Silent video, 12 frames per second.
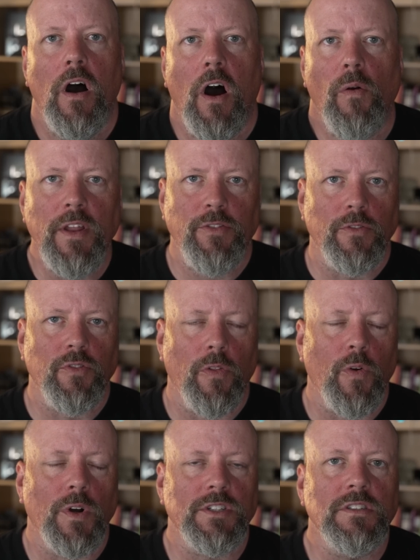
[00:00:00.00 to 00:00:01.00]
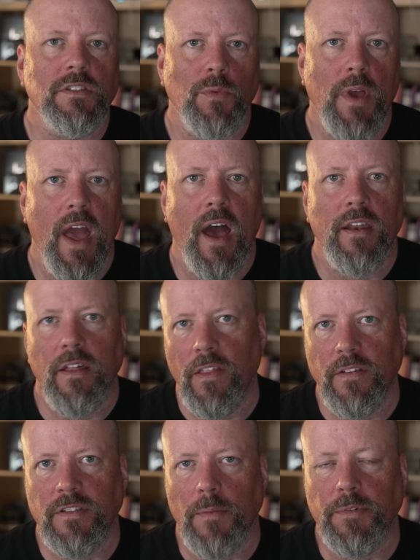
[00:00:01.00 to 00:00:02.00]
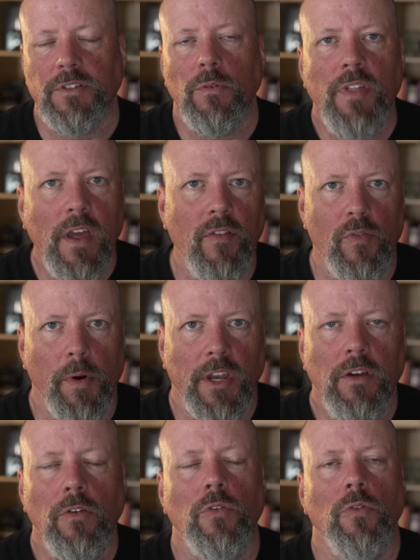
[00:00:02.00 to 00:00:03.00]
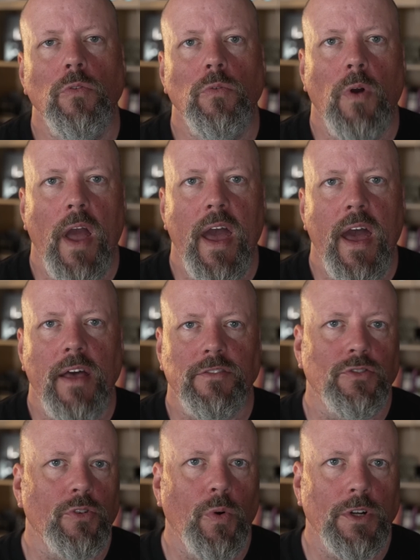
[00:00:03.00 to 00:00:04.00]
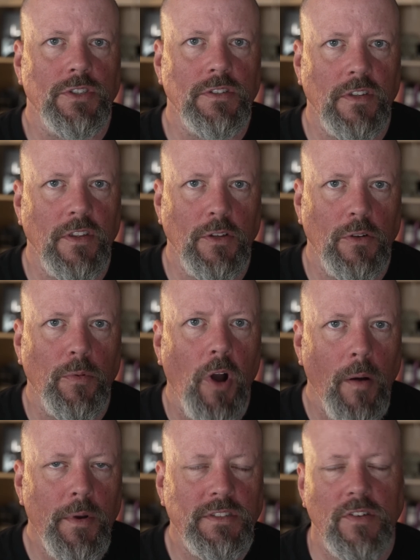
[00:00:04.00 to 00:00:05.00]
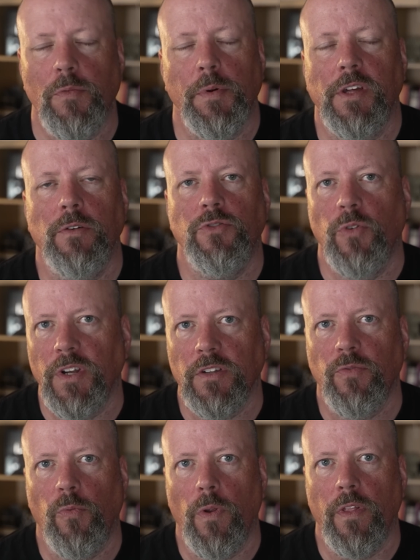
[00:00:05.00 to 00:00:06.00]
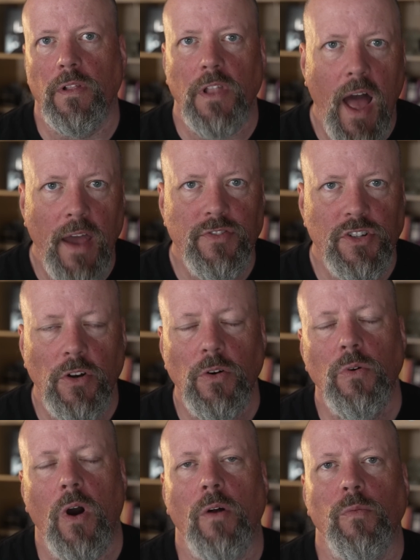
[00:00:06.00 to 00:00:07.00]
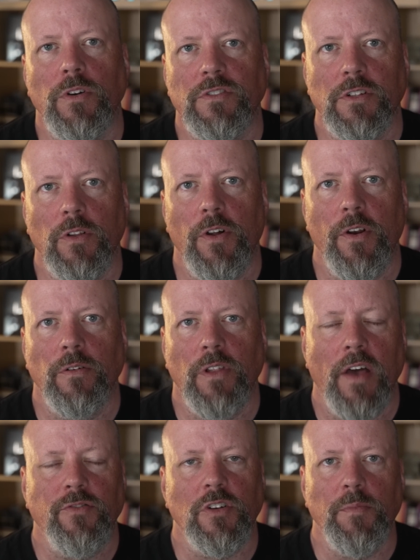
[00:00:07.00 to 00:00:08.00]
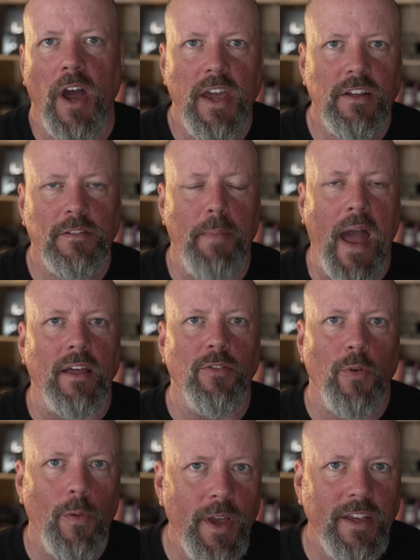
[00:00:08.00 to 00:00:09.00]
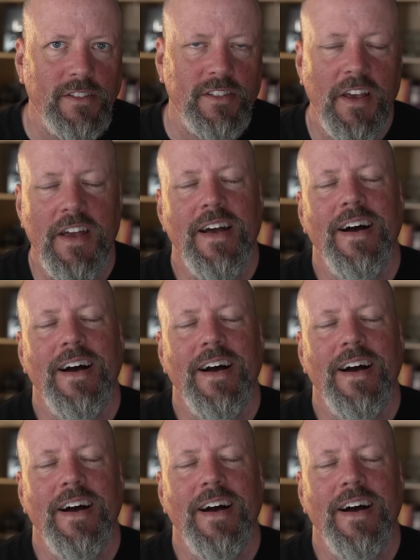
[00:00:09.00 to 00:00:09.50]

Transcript: All right, those are all the questions that we had this episode. Thank you, everybody who asked your questions in the YouTube comments, everybody who joined us for the live show. We're still on our live stream hiatus back in three weeks,